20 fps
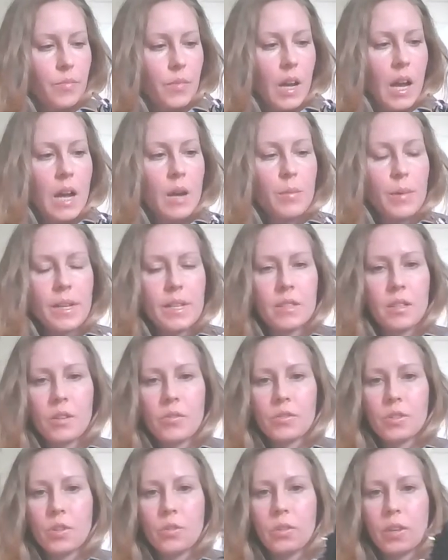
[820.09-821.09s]
I myself
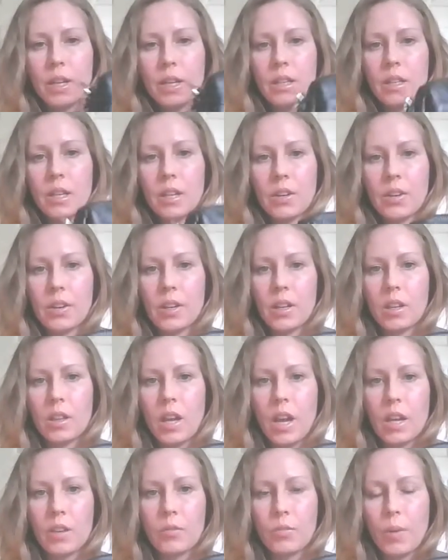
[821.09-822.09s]
don't like carrying a lot of